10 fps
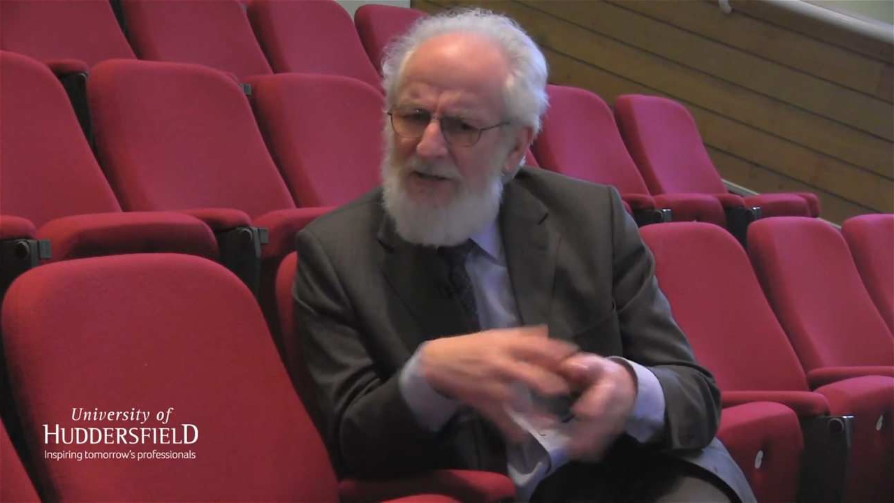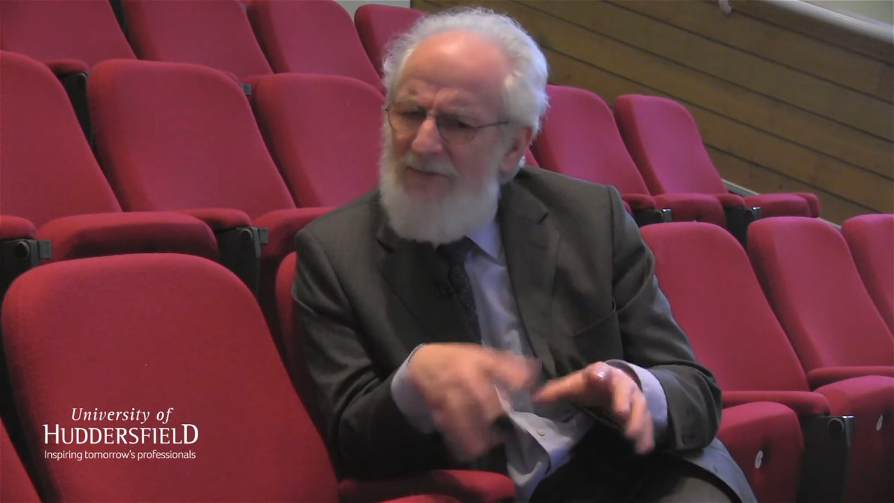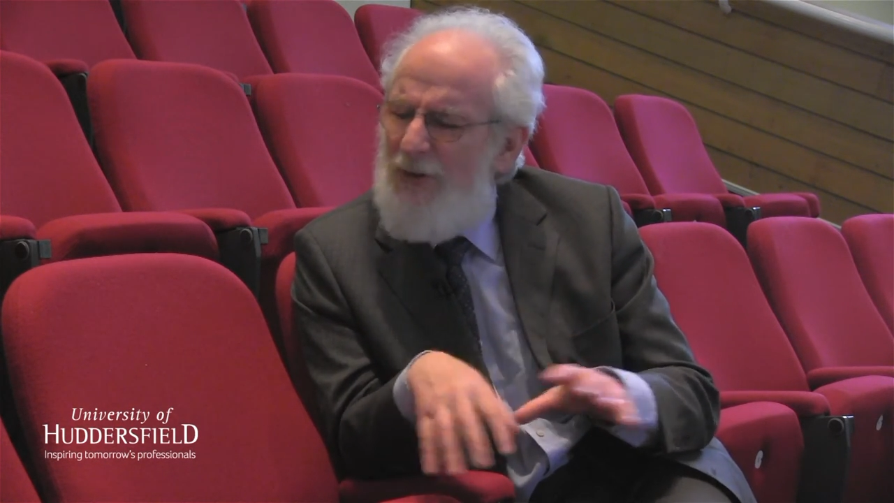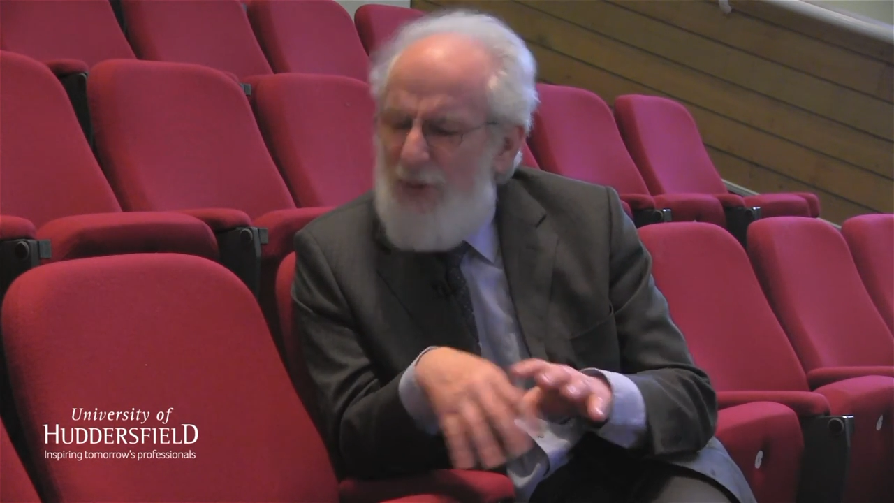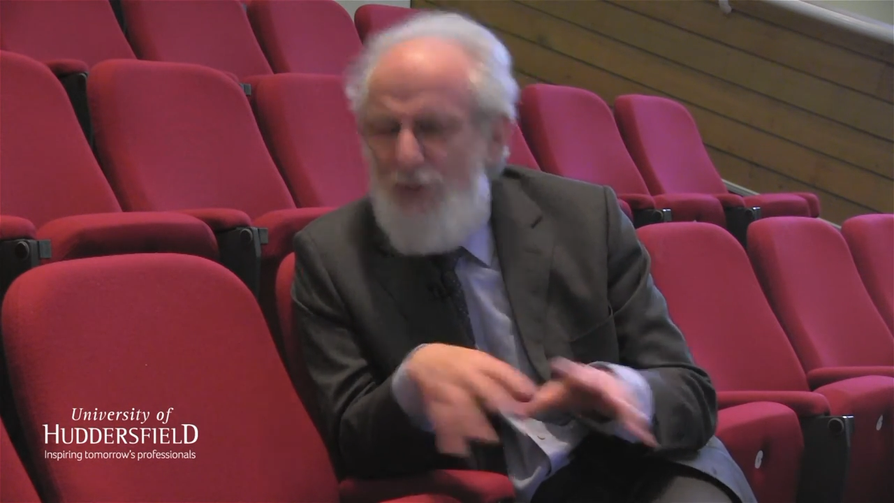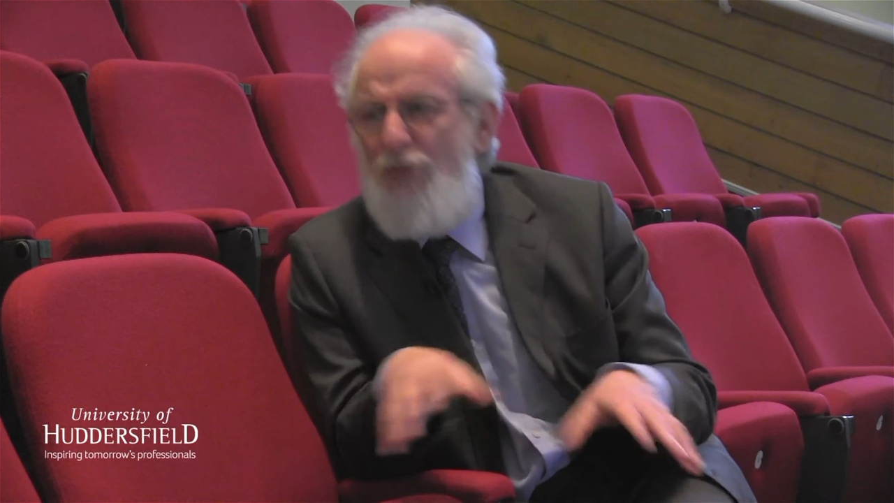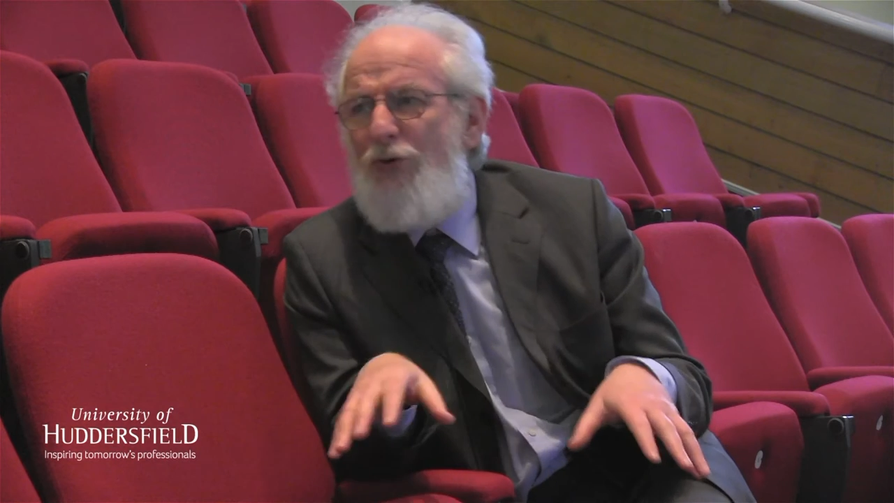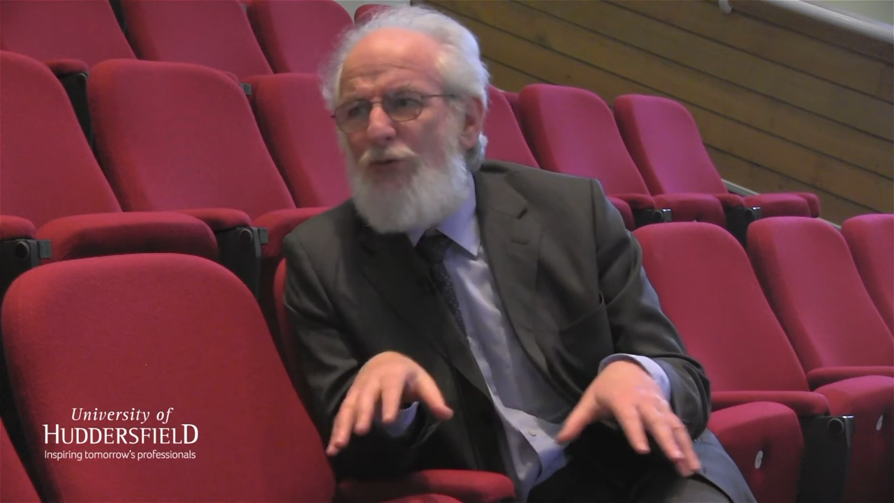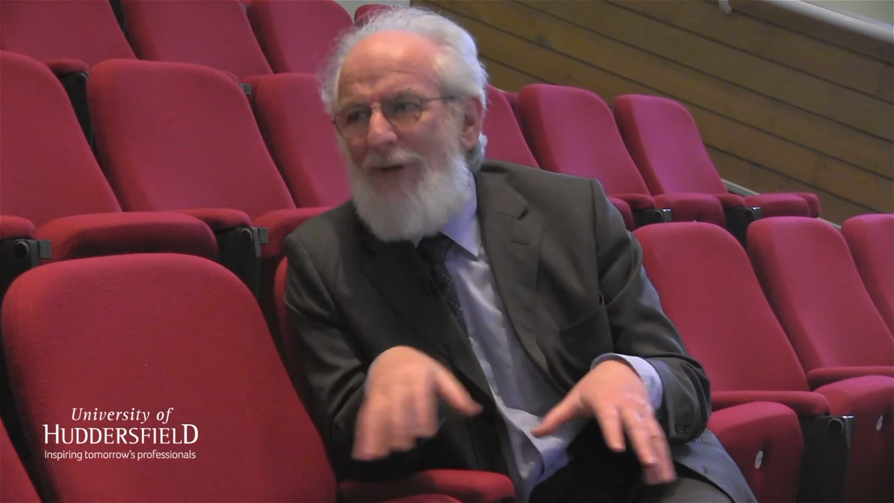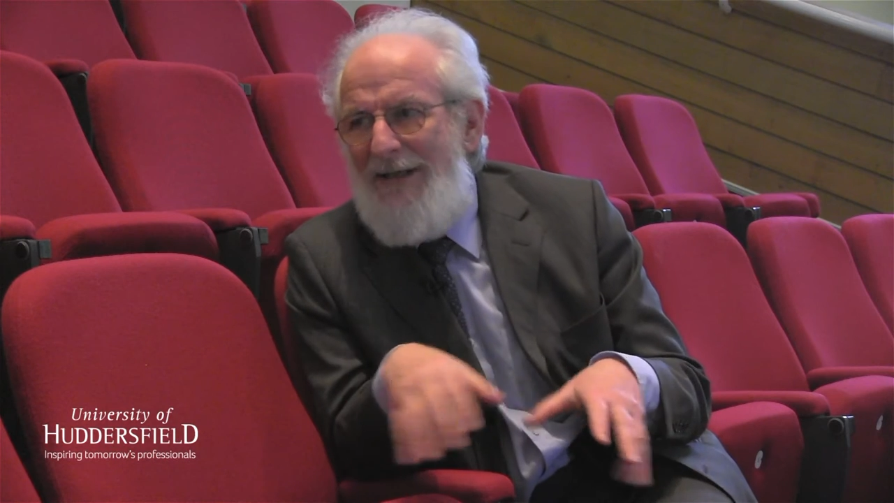So it's a
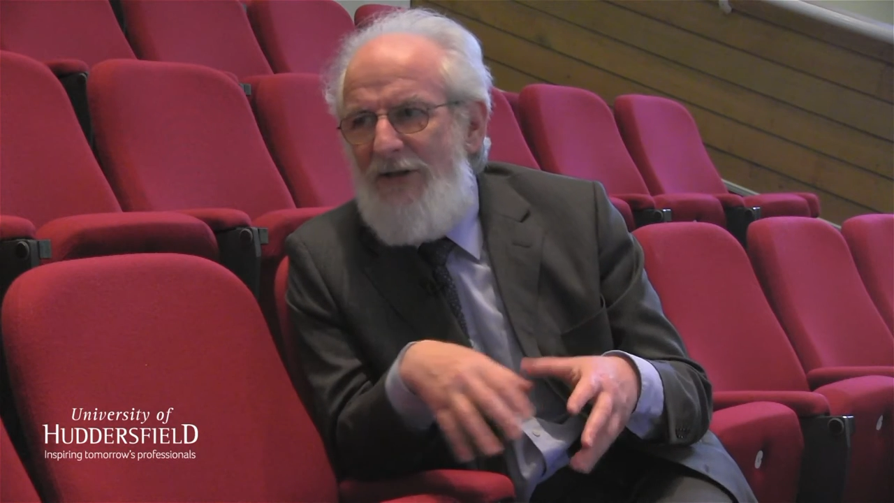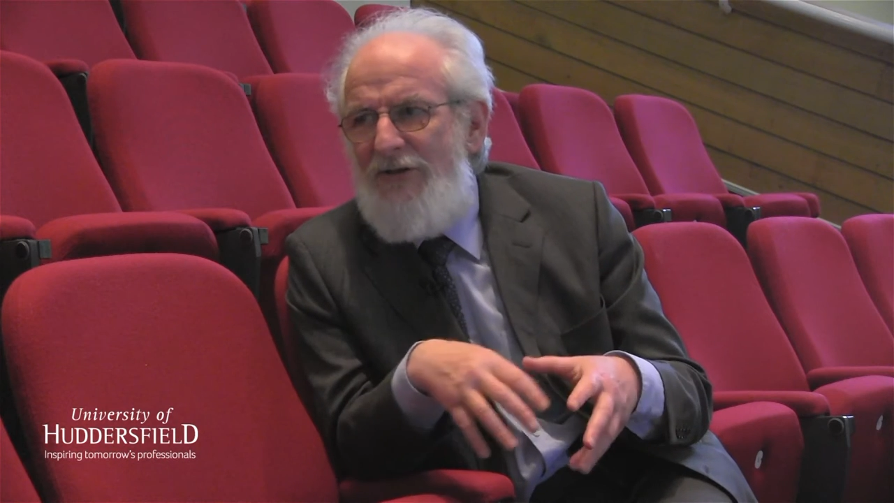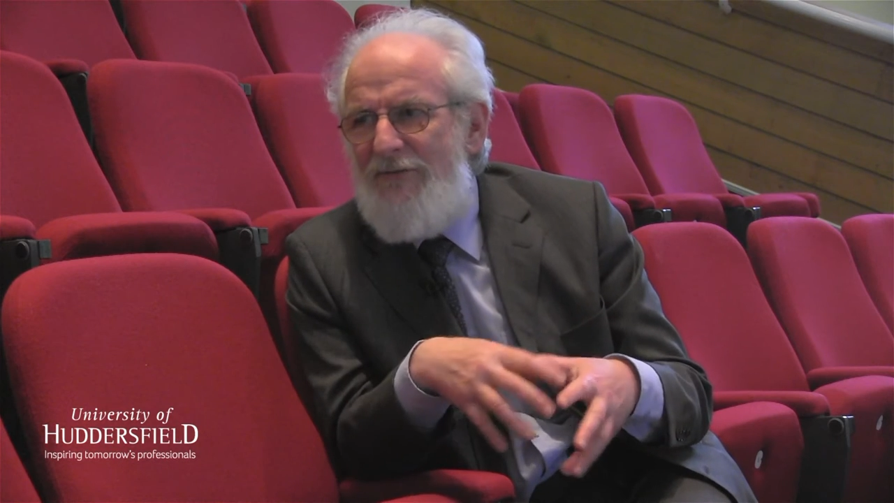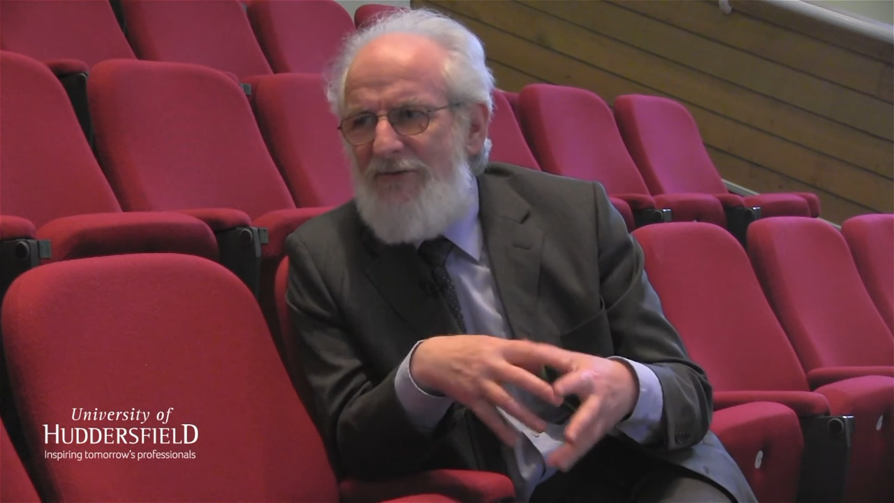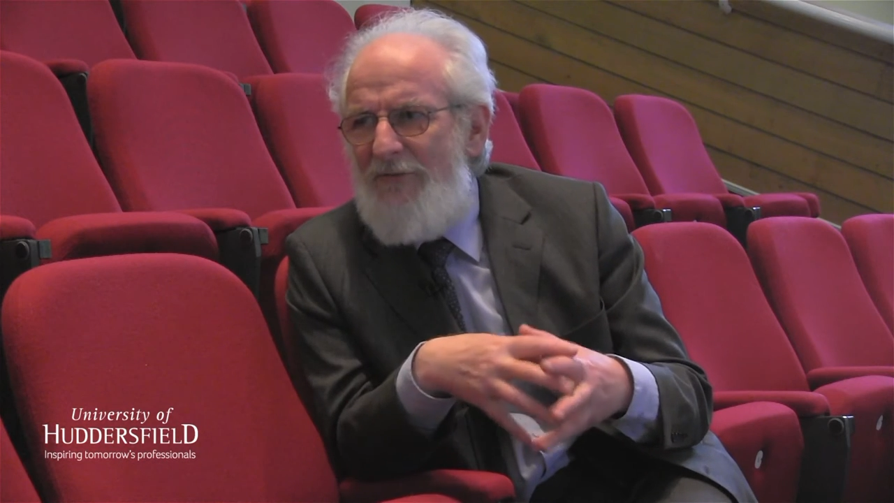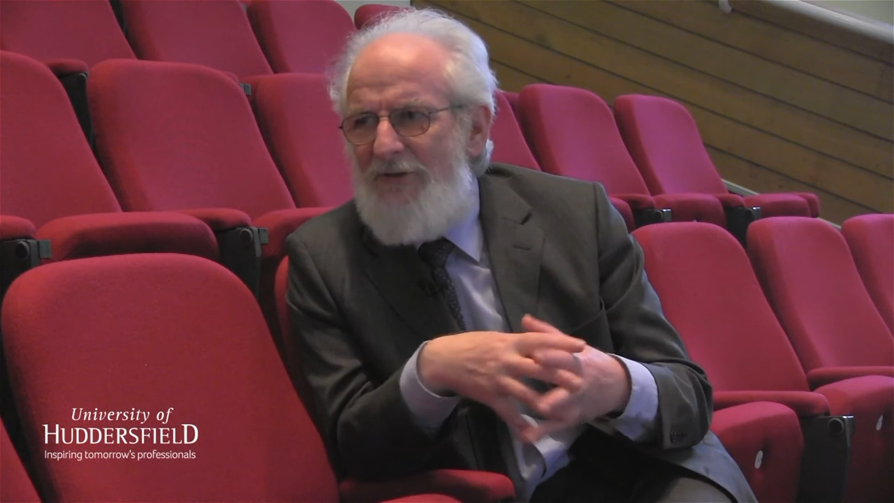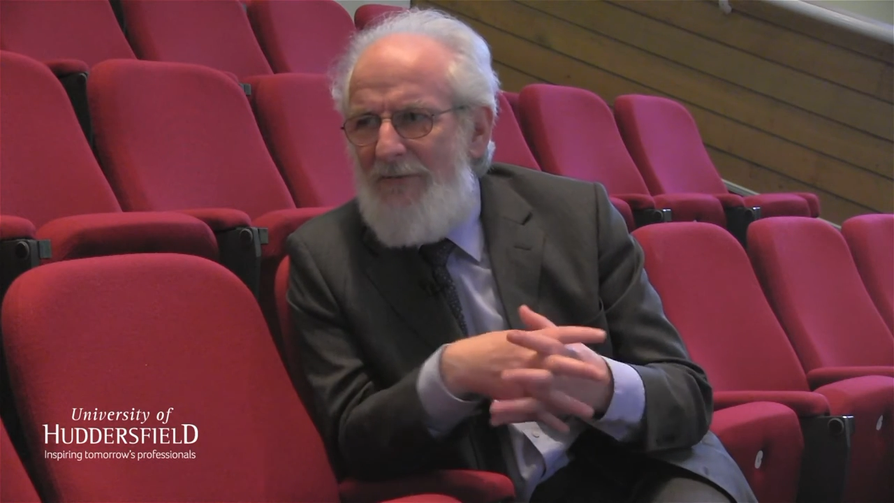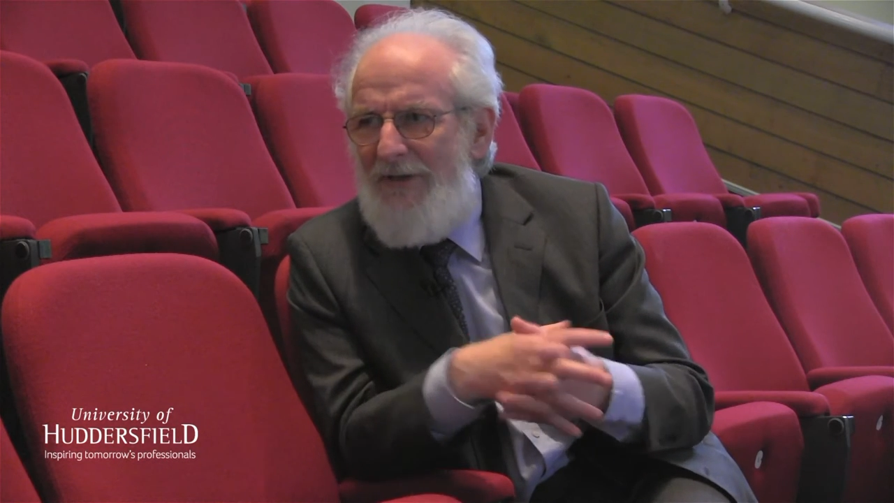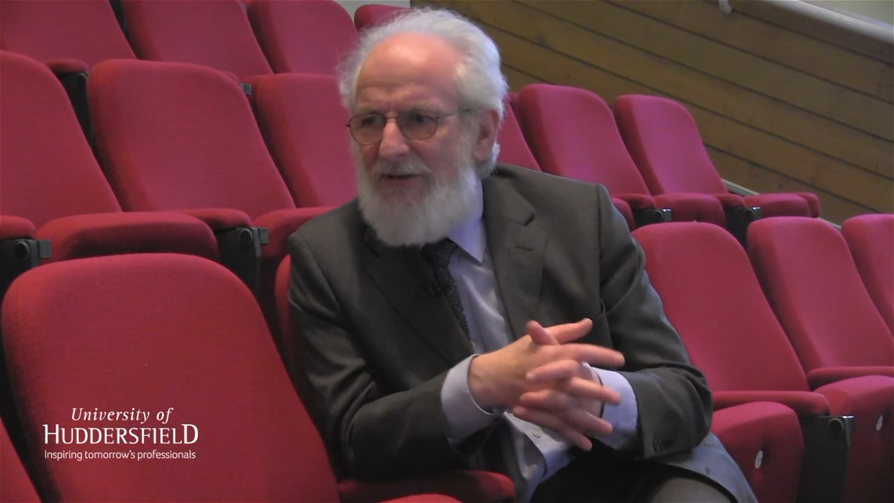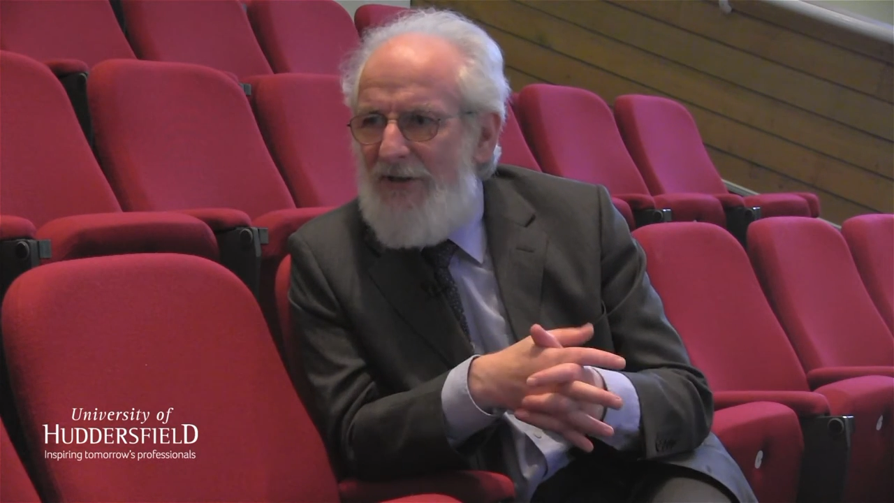huge range of
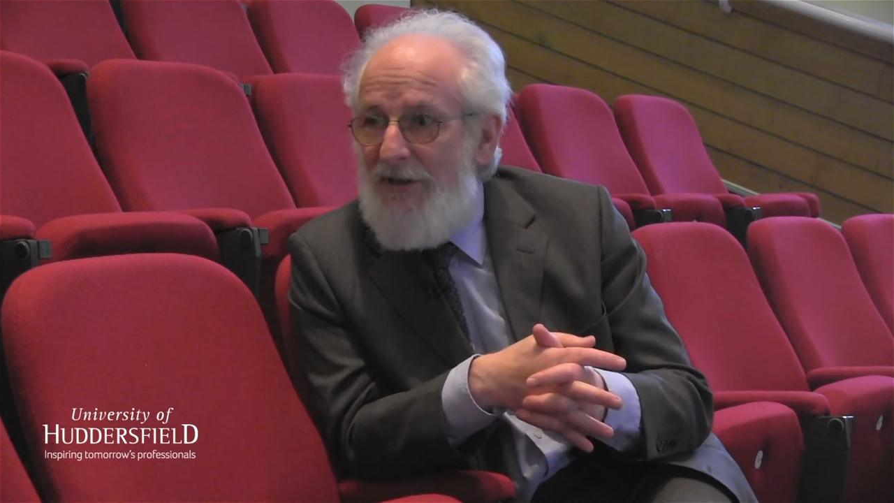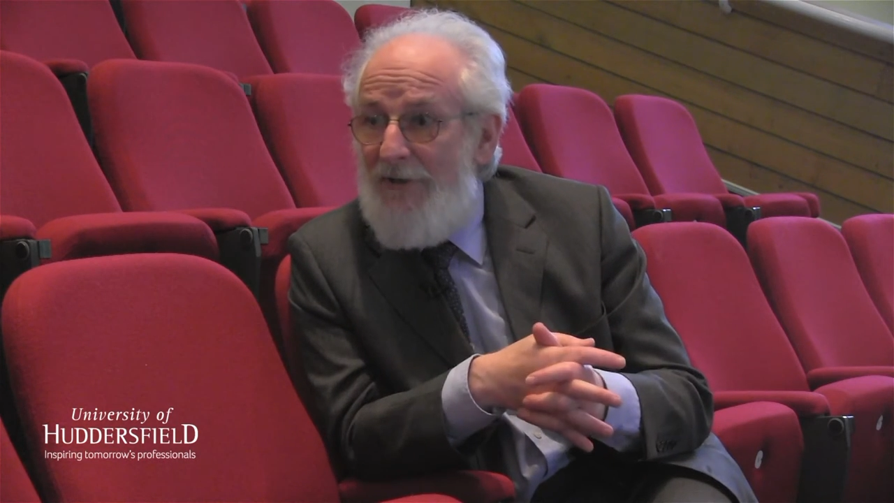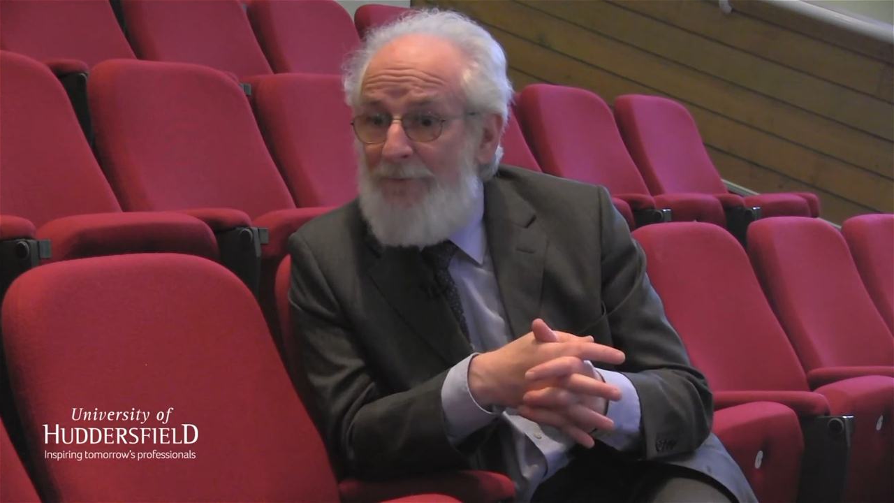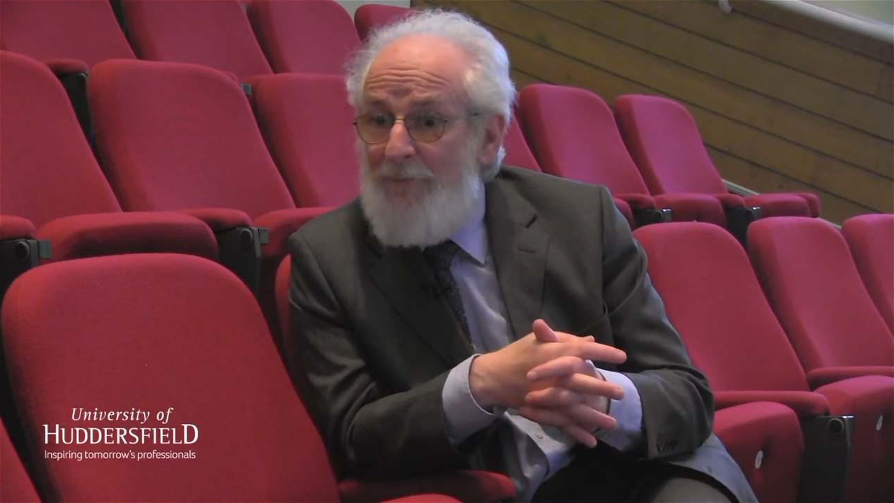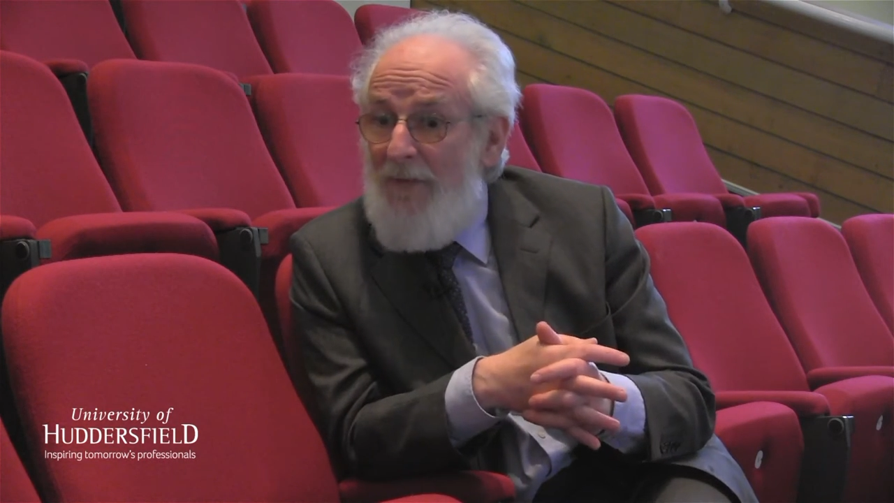subject matter here.